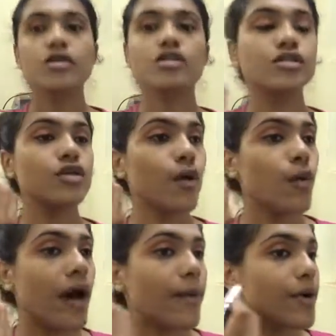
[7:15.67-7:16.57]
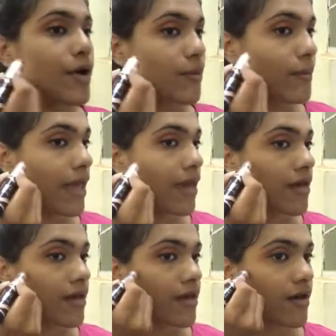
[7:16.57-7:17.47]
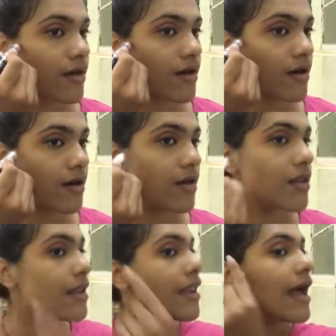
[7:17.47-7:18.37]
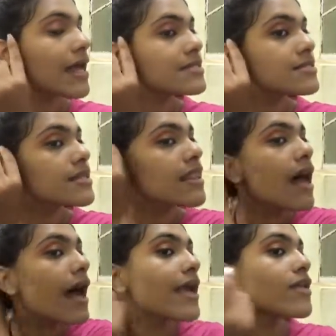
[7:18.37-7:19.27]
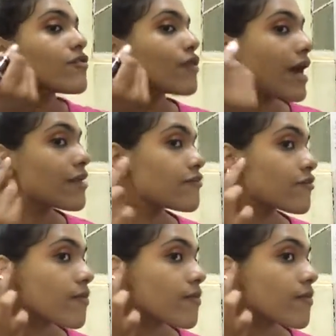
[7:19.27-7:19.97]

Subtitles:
So I'm going to make a nice line right